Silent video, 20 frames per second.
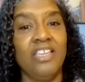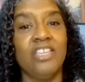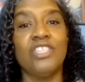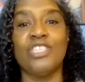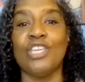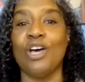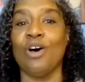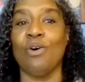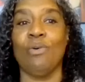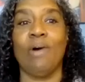
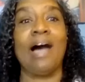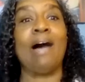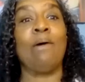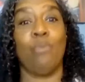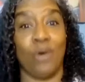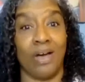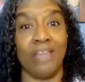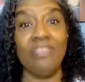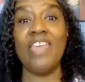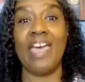So I
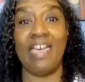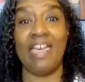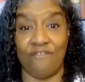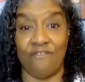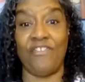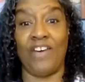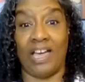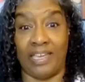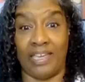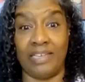won that
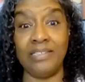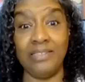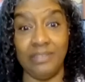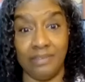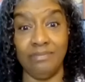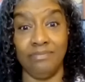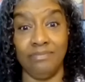fight